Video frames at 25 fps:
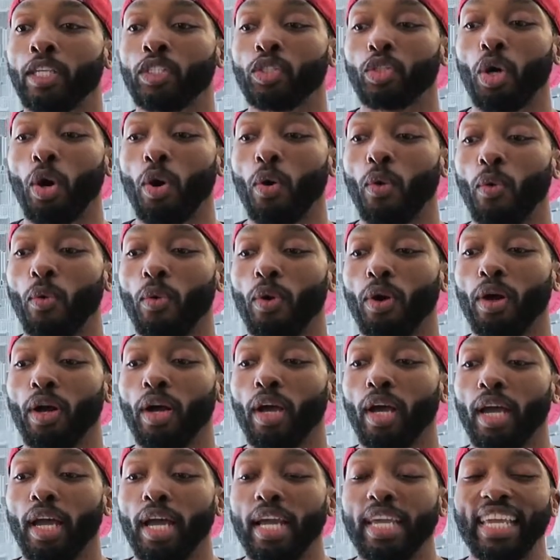So
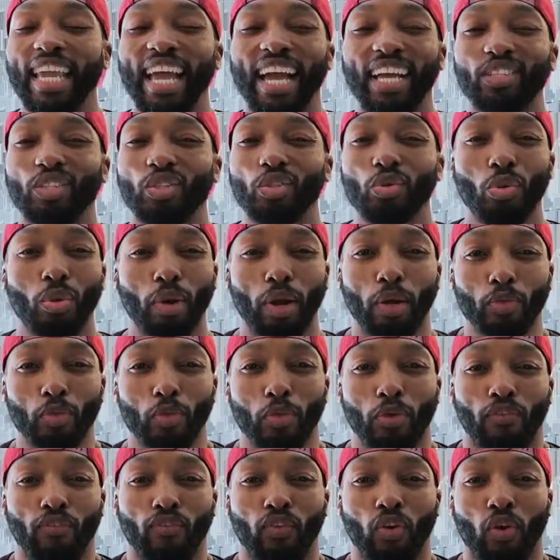yeah, I just thought I'd
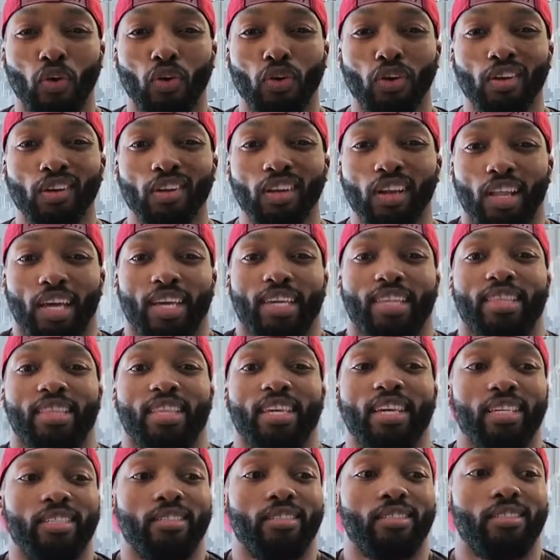do a vlog like
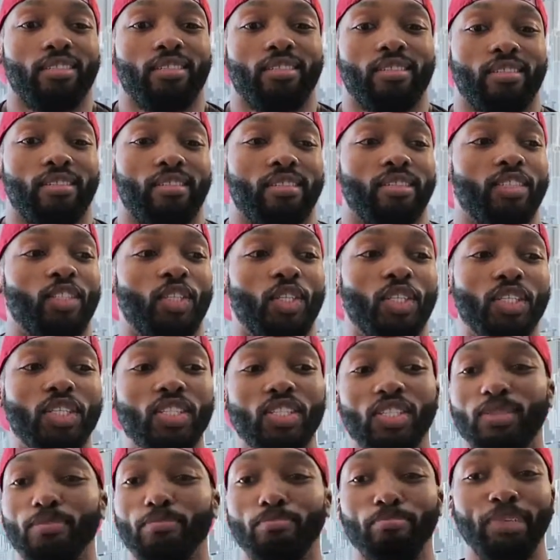this,
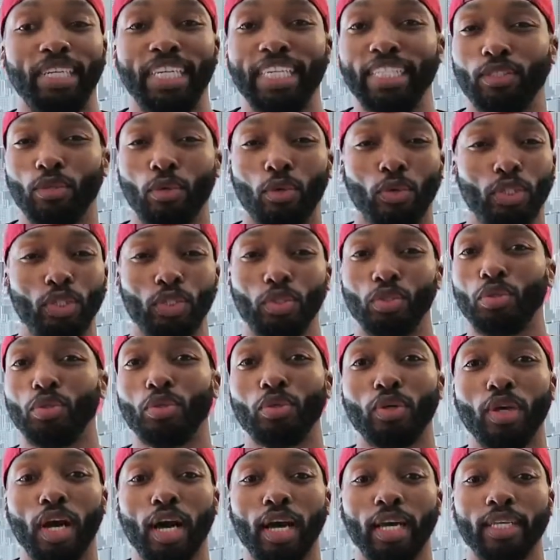just me talking to
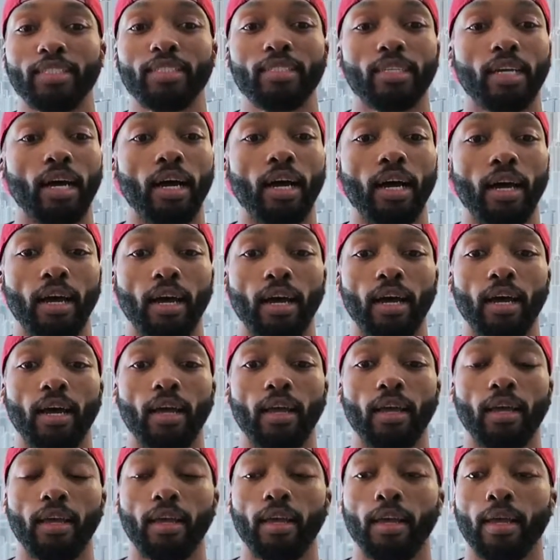you guys.
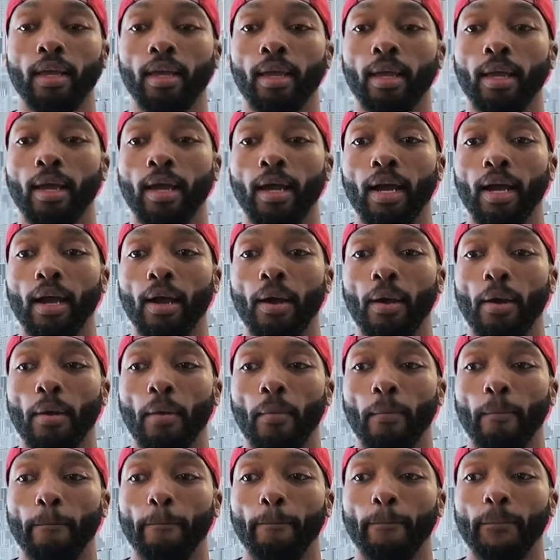Uh,
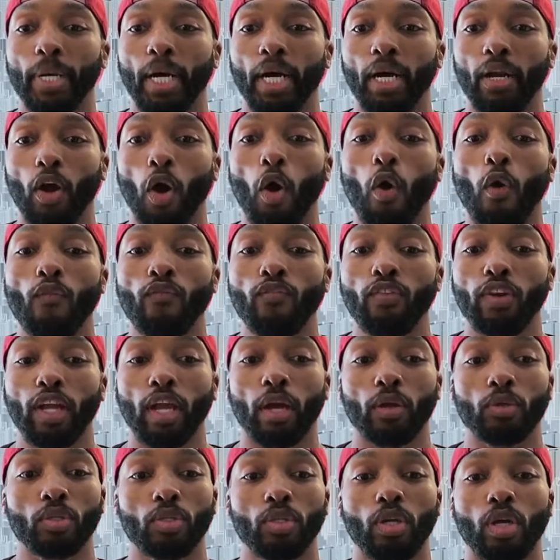but
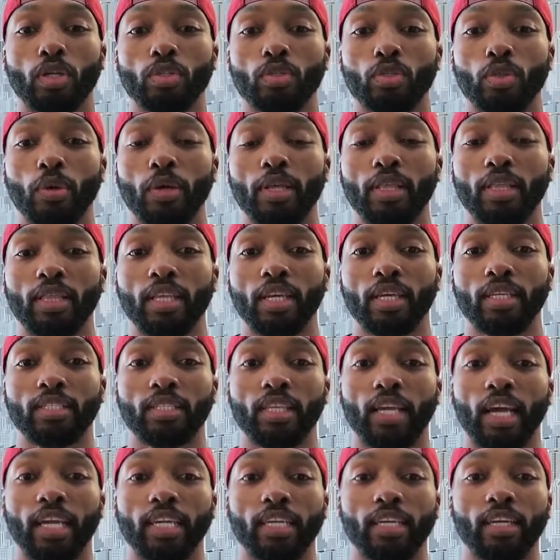hopefully, I'll start doing
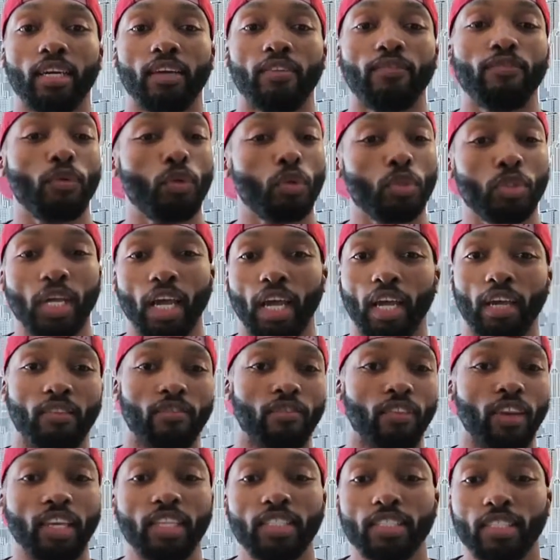things like a full day
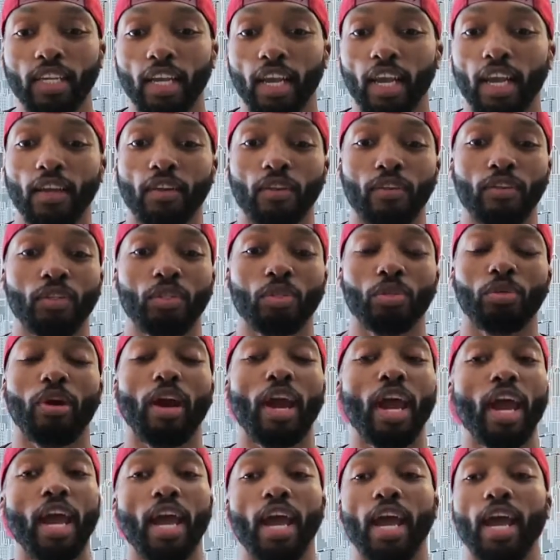of eating on a
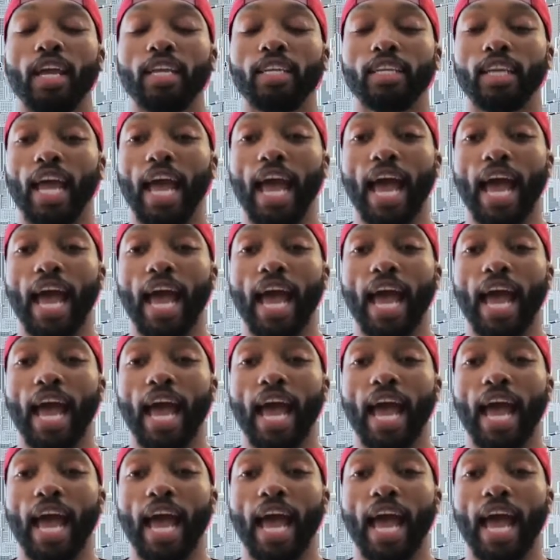shred